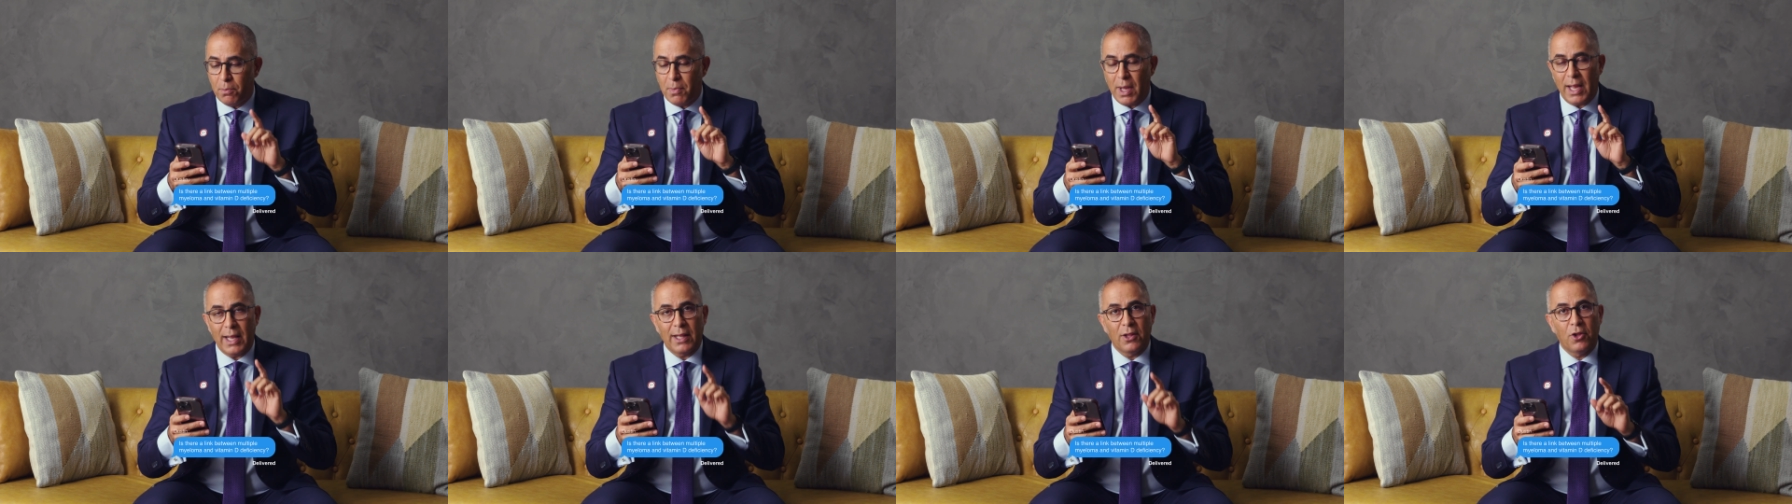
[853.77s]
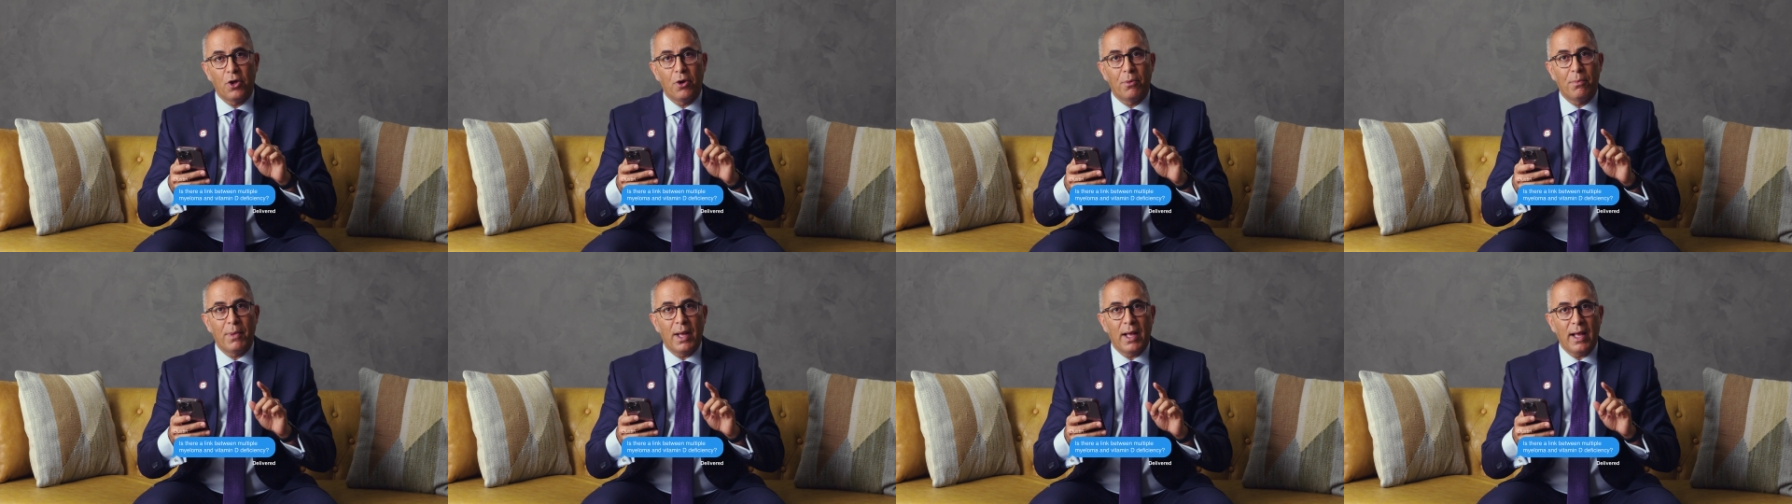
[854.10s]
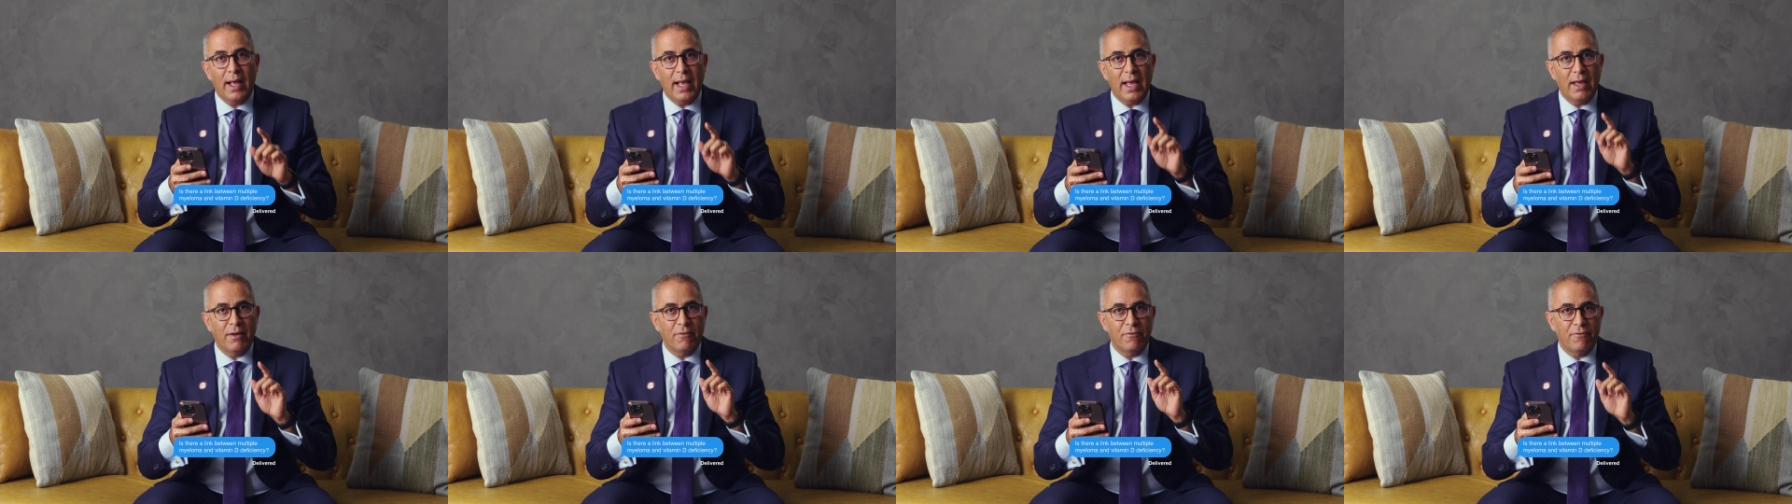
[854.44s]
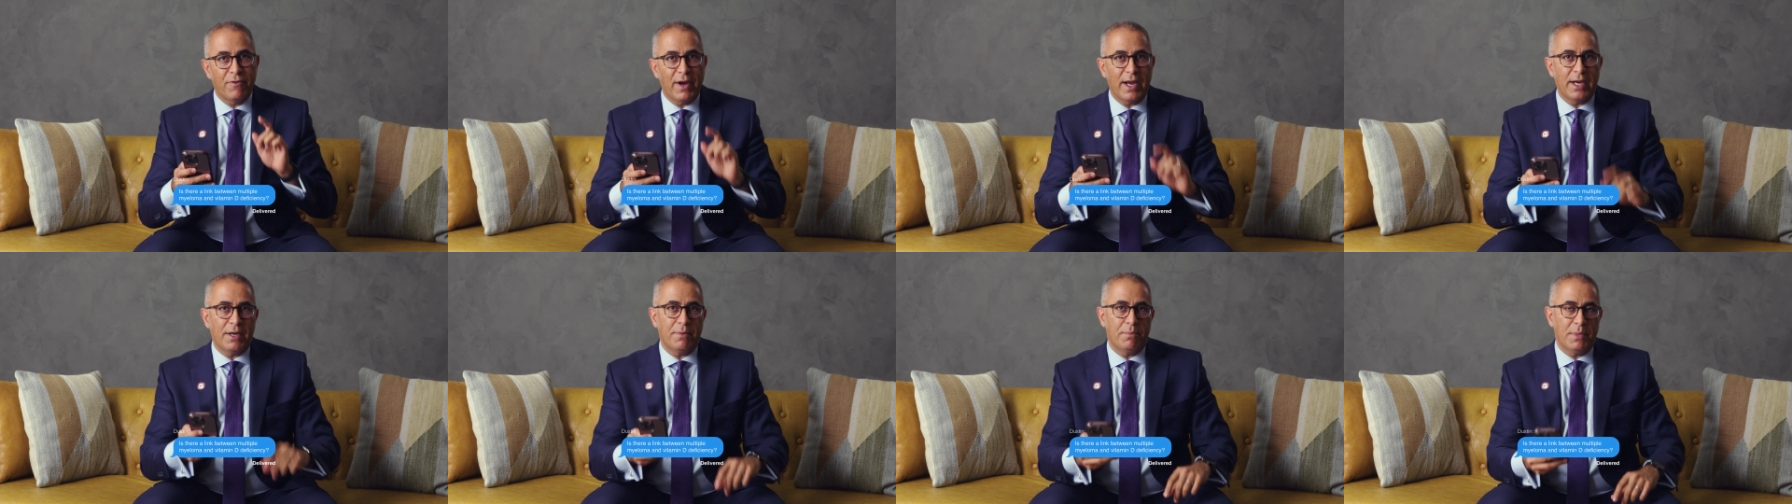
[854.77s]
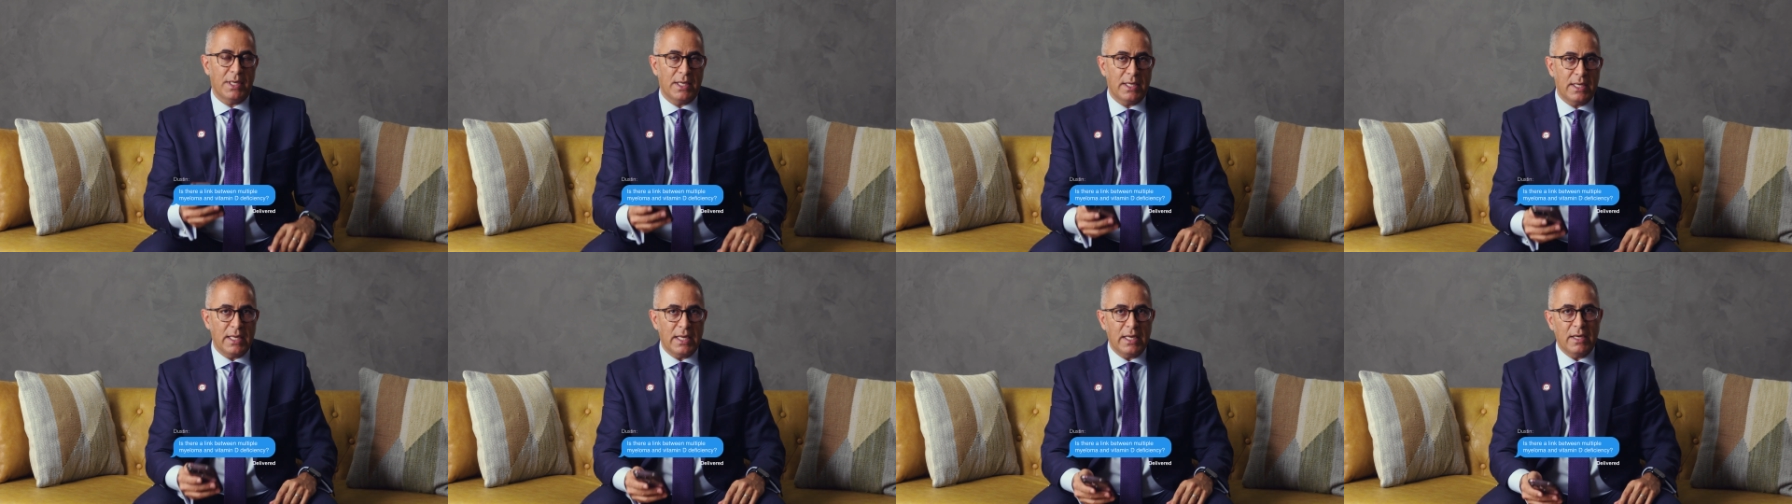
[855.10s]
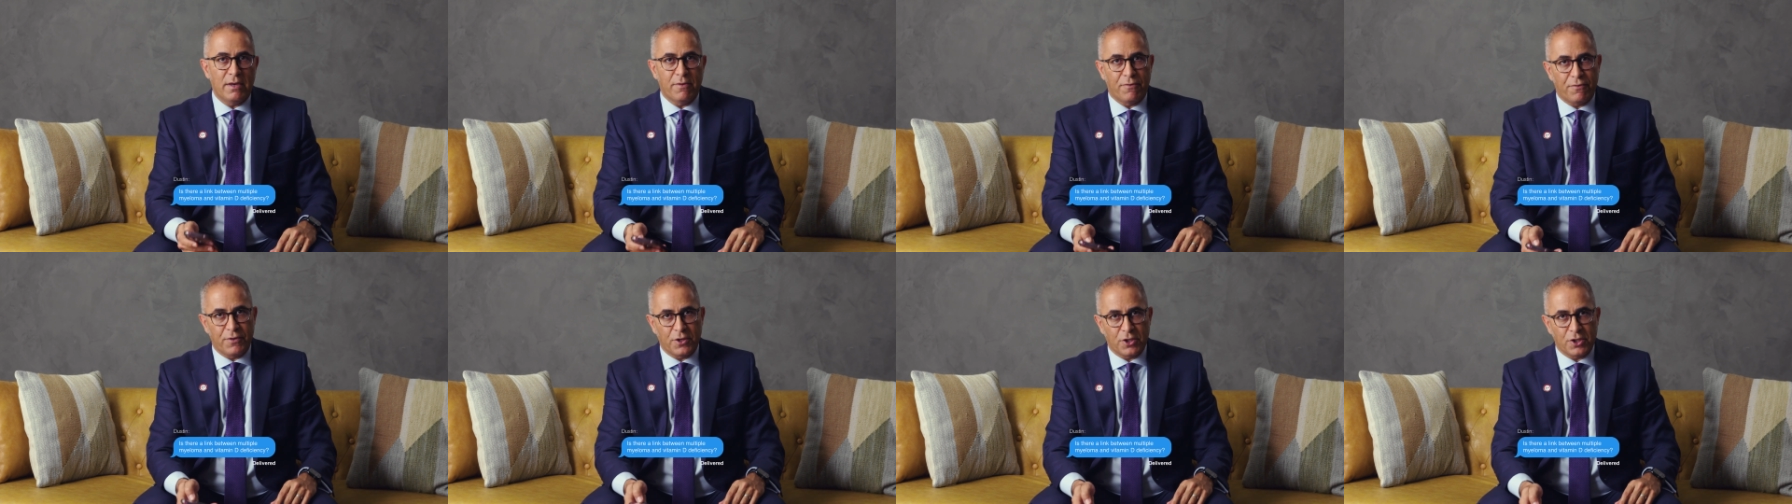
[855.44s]
myeloma and vitamin D
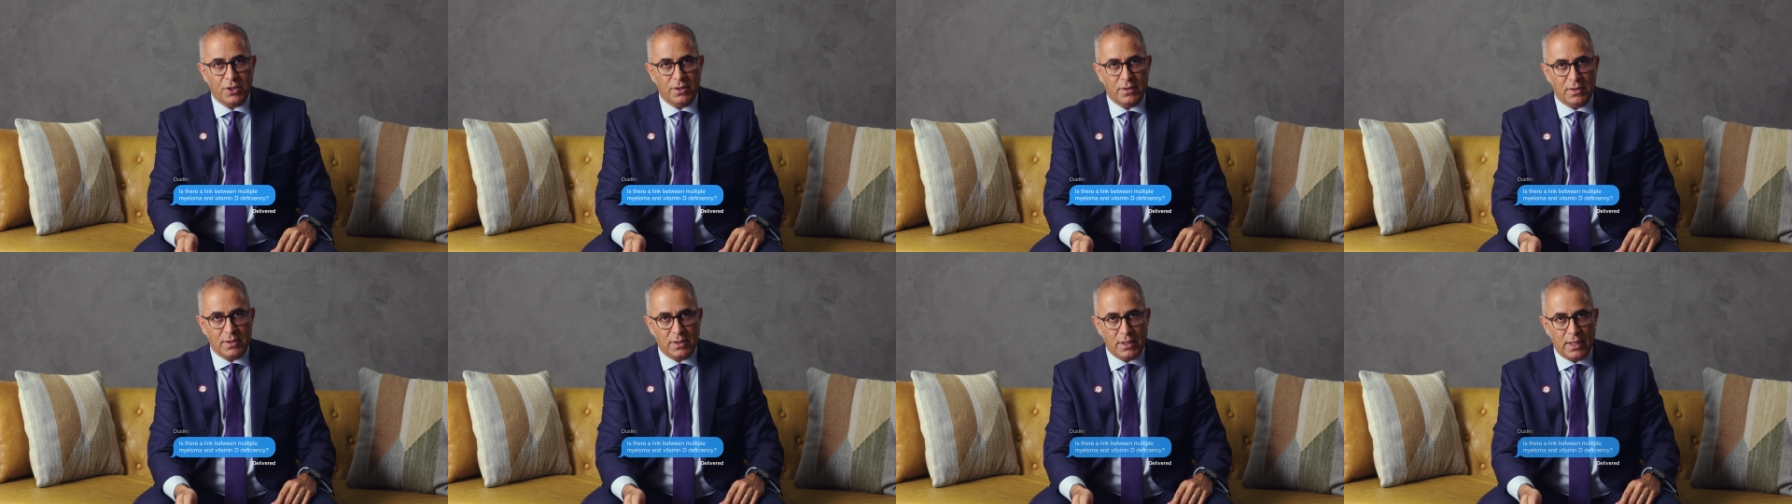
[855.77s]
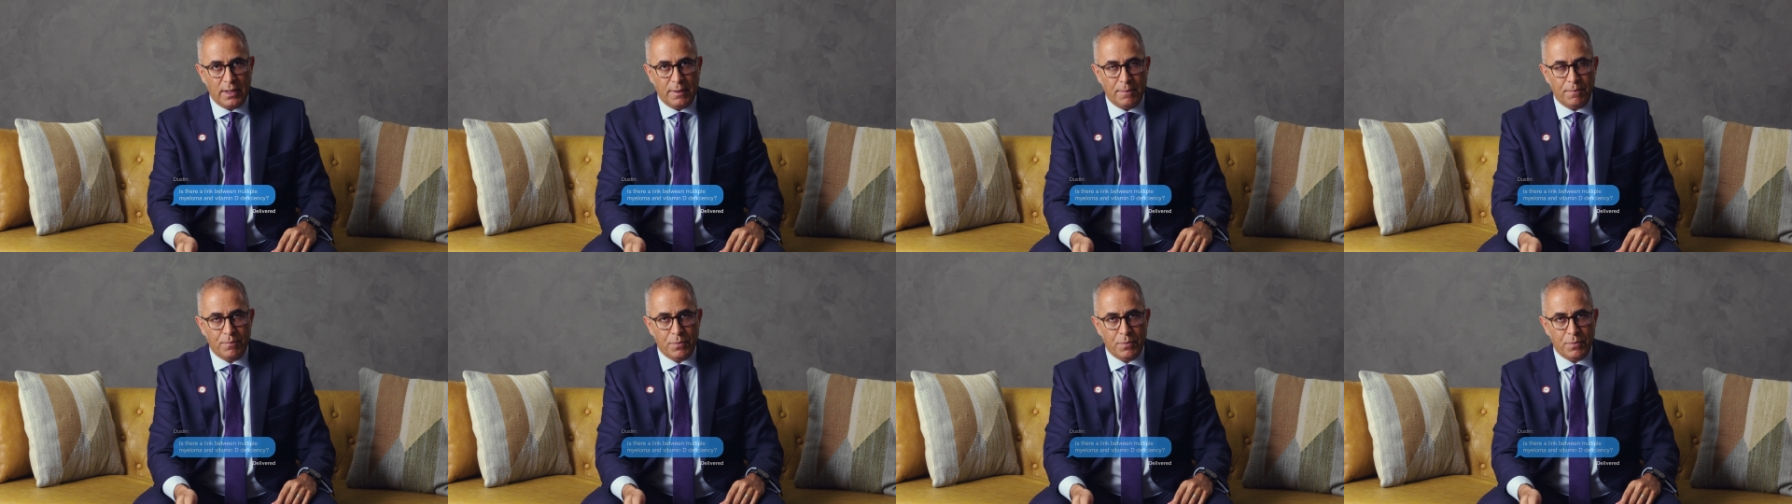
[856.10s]
deficiency?